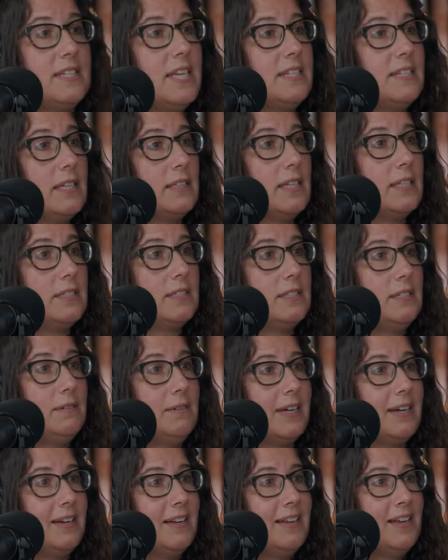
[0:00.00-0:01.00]
They said, let's do
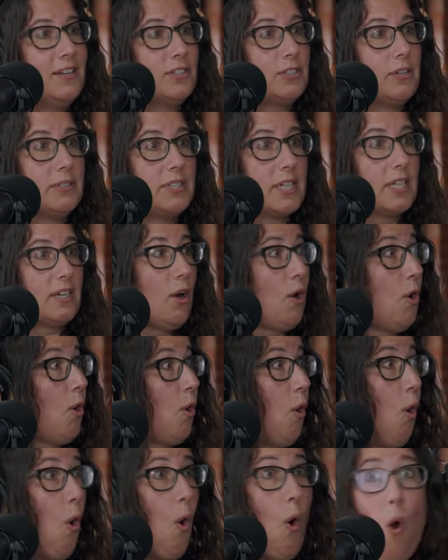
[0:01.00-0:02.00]
it. So I was like,
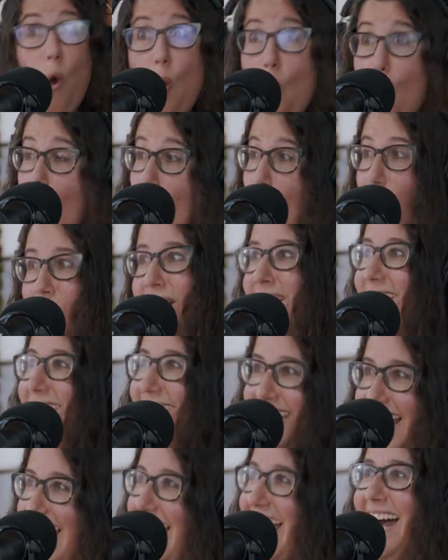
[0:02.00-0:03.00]
whoo,
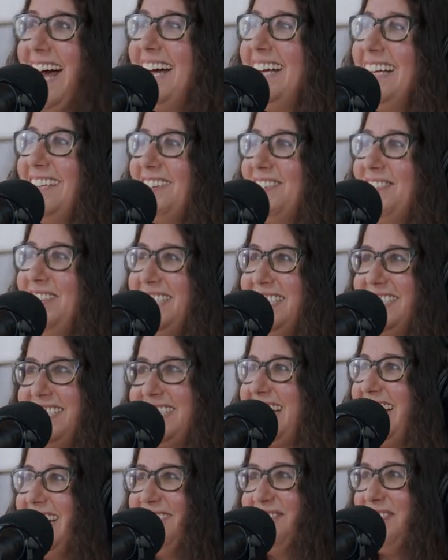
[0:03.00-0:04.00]
yeah, we
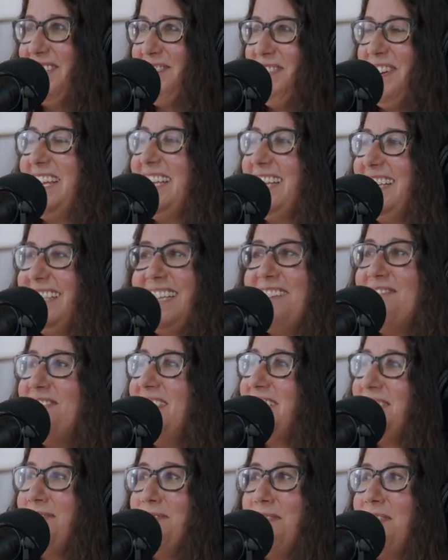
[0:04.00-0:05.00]
just got, we're bringing a Liam
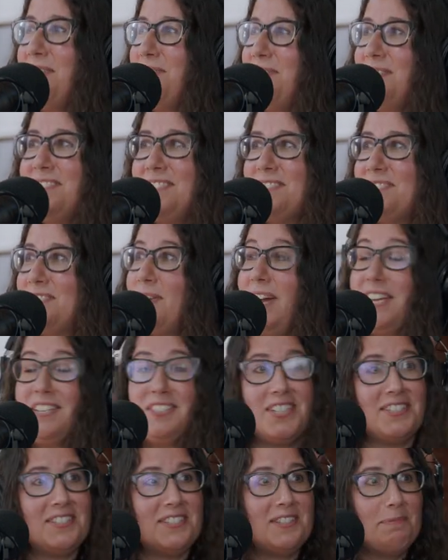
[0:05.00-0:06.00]
Neeson movie to Worcester. So I
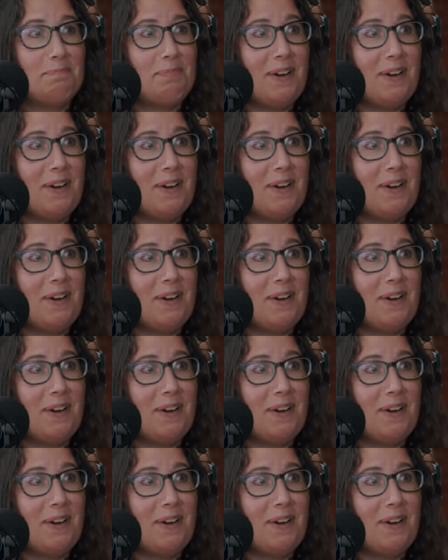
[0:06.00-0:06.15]
adjusted the